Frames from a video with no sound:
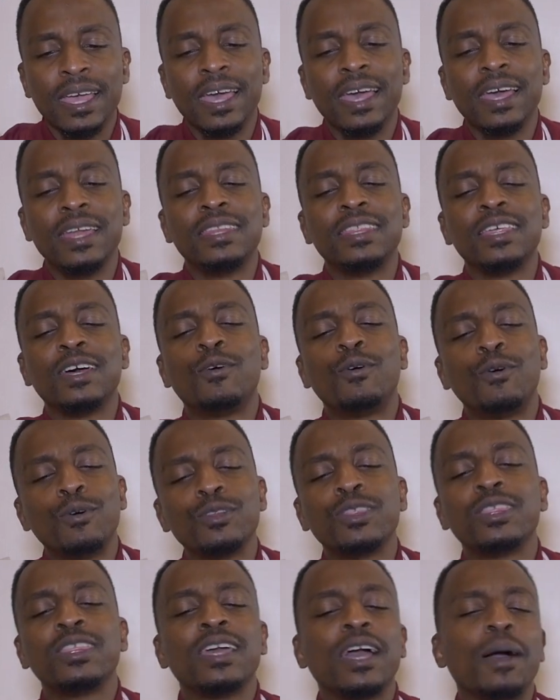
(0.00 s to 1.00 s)
And the
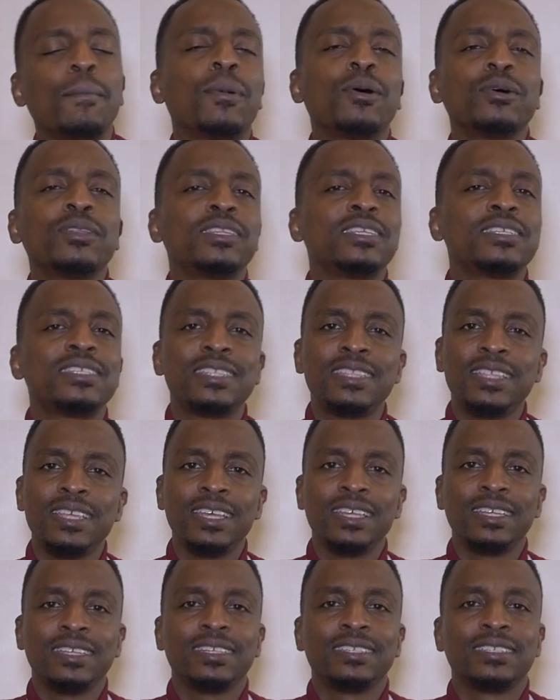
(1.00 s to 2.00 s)
whole thing about this
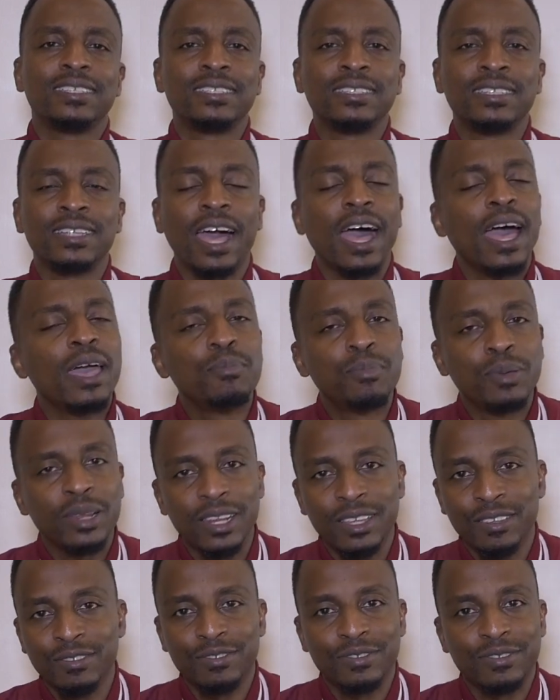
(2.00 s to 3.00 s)
thing, I
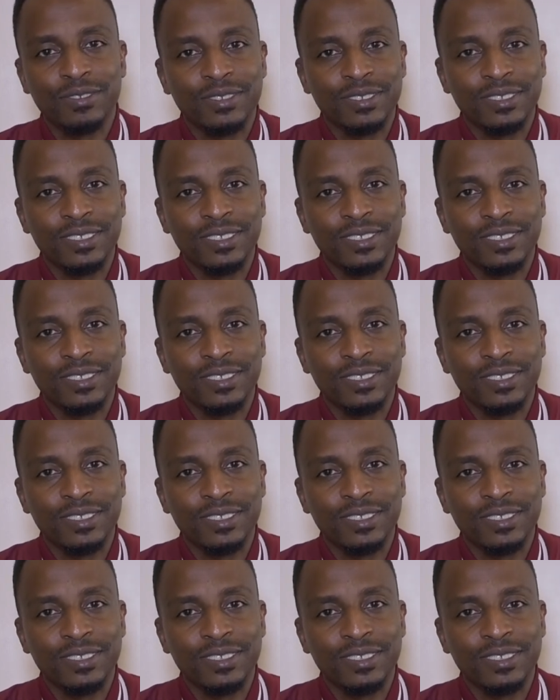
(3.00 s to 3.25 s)
believe,